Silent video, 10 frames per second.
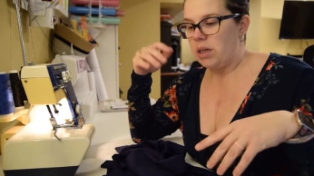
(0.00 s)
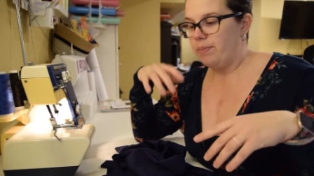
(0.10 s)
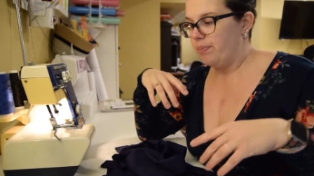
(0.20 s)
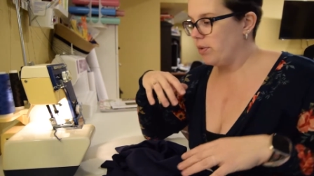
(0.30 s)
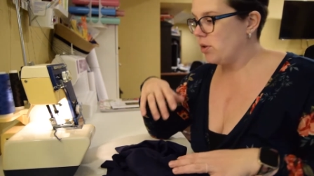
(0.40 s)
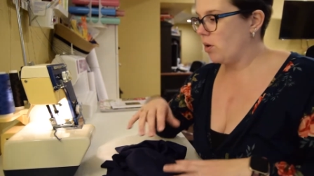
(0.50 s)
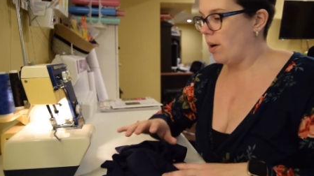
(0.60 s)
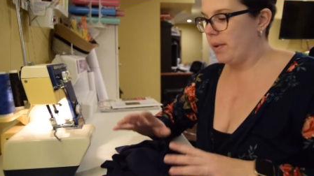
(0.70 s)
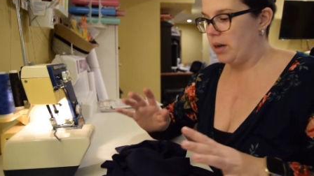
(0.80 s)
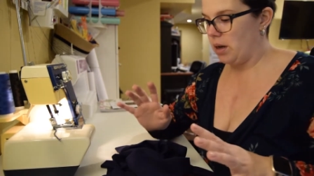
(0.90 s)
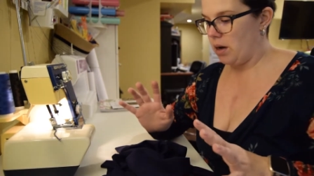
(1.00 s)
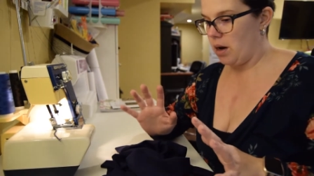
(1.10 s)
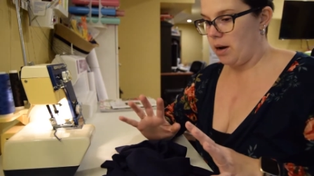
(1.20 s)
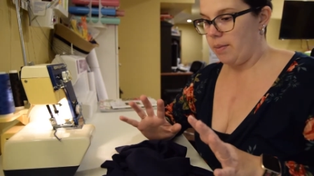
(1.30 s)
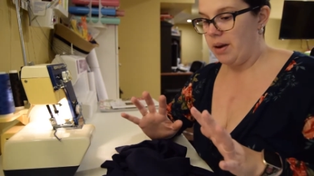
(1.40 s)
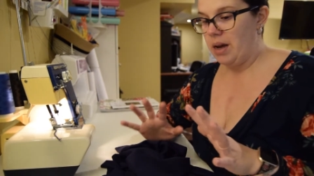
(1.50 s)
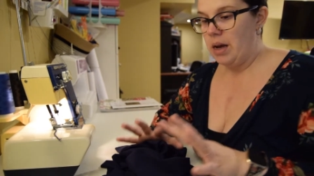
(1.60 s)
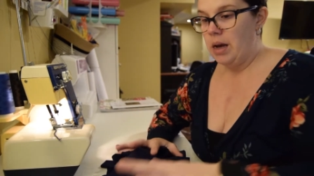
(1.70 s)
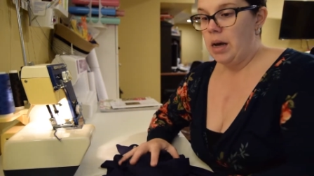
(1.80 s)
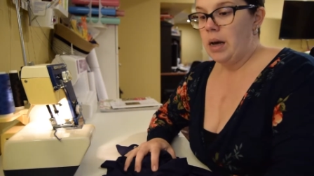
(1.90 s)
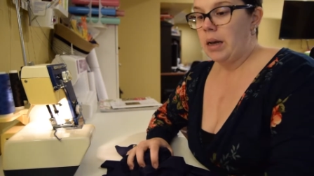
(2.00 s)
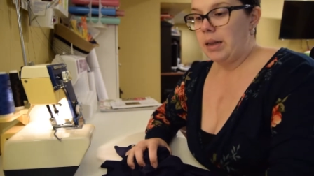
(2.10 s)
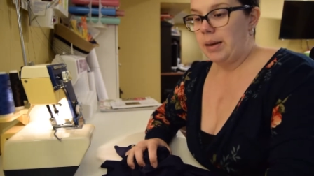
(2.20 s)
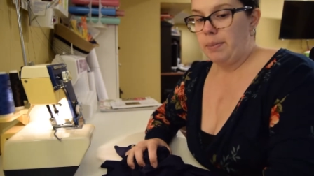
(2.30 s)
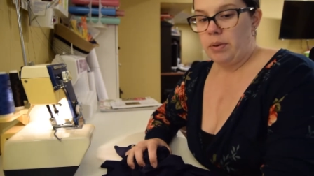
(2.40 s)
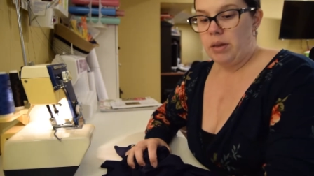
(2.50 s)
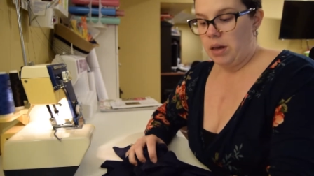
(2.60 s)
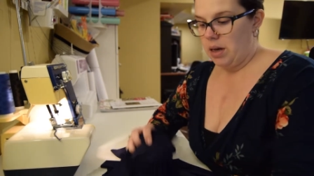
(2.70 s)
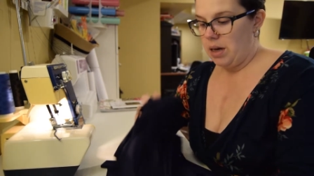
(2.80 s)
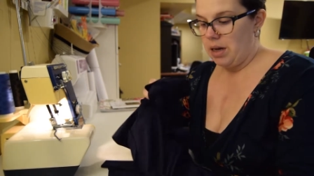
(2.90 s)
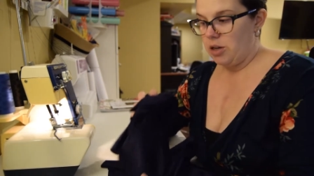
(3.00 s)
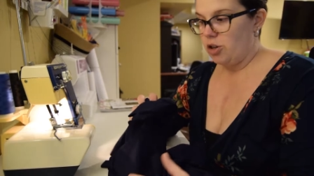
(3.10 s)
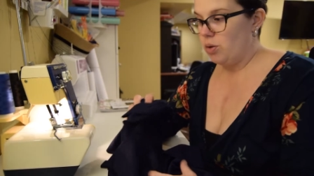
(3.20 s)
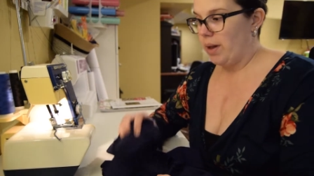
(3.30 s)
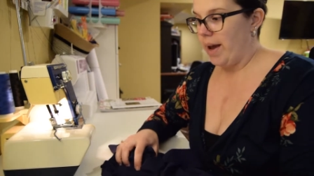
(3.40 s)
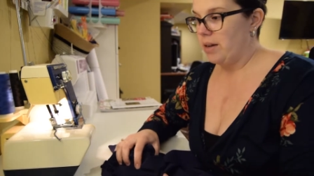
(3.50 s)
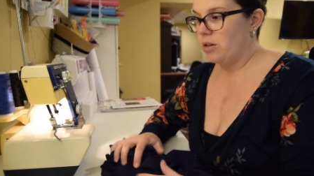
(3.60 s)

So I'm gonna clip the 2 legs.